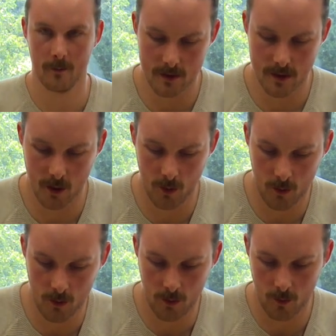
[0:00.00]

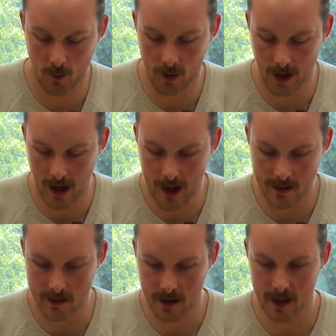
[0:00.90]
So we'll
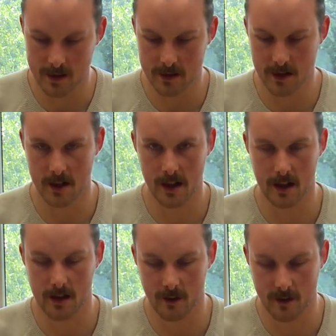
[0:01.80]
ask the kids to
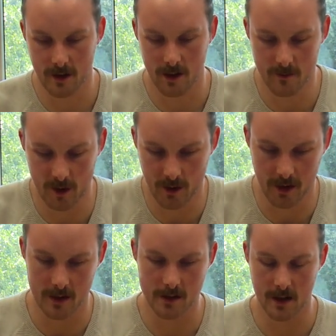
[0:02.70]
take their time
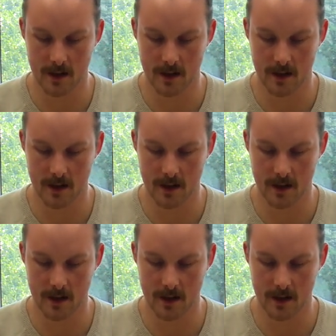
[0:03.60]
doing this,